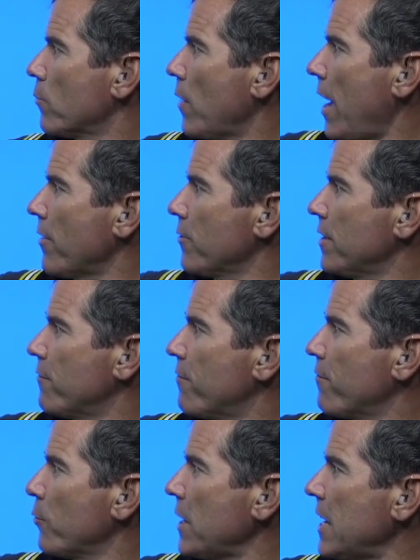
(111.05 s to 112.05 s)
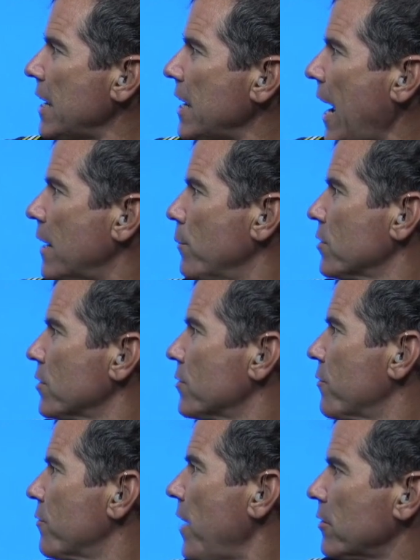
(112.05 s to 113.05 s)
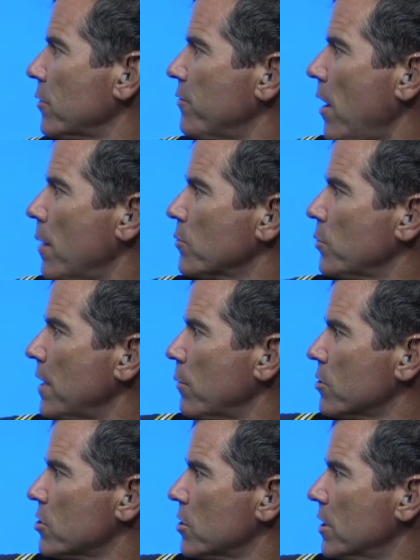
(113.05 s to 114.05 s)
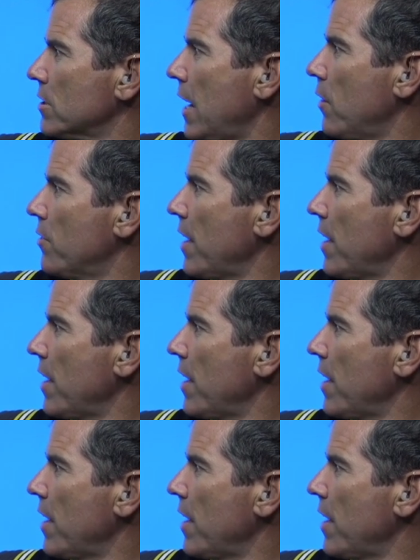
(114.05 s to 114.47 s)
Rather than freeing animals from factory farms when they were shut down,